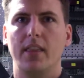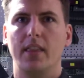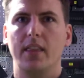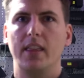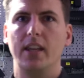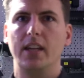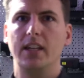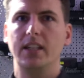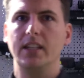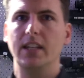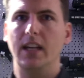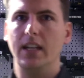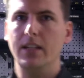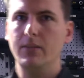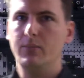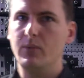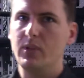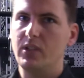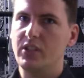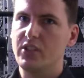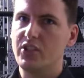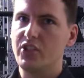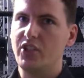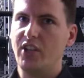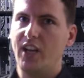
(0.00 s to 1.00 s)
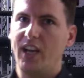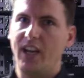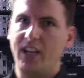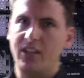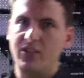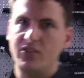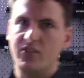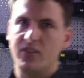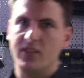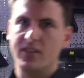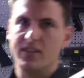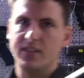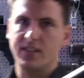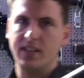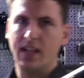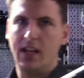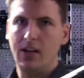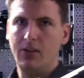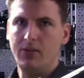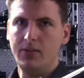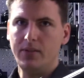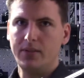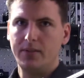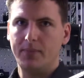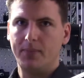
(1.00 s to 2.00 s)
the gun will change the
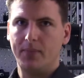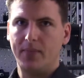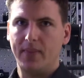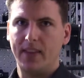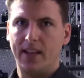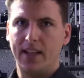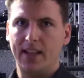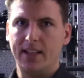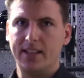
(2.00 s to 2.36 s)
sound.